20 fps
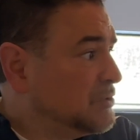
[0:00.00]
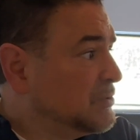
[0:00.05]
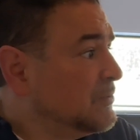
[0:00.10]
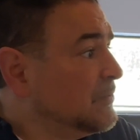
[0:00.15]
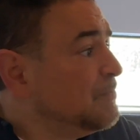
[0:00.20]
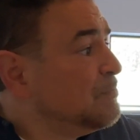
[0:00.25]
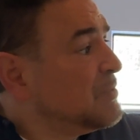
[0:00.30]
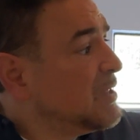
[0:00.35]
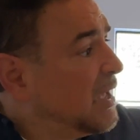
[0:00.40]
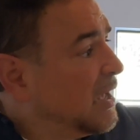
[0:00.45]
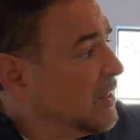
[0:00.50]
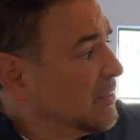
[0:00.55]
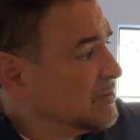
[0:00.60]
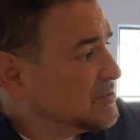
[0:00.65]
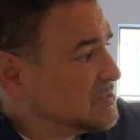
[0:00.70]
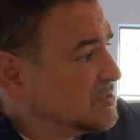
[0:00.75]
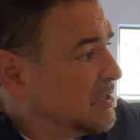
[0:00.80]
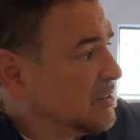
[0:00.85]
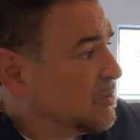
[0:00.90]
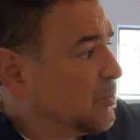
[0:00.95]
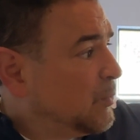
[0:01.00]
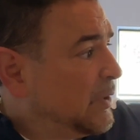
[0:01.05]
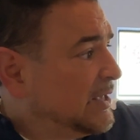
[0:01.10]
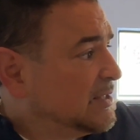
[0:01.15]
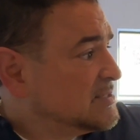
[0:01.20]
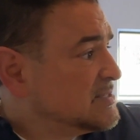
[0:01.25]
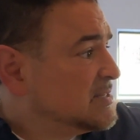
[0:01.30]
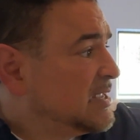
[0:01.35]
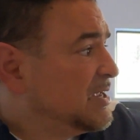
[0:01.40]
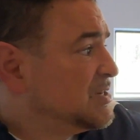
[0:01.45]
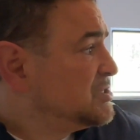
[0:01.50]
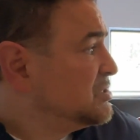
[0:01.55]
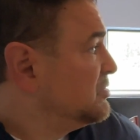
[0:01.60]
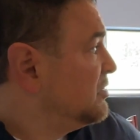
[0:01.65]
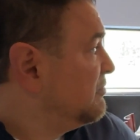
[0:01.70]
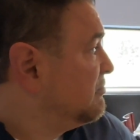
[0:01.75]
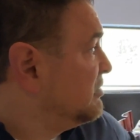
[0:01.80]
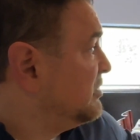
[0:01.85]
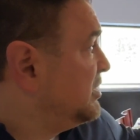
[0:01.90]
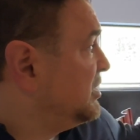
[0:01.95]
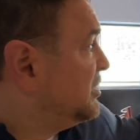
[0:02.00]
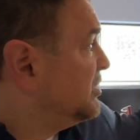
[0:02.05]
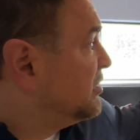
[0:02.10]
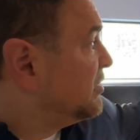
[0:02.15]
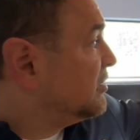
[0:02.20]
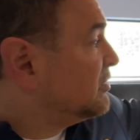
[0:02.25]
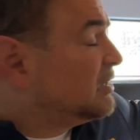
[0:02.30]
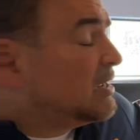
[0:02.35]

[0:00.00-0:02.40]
Uh, there's another wait station over here.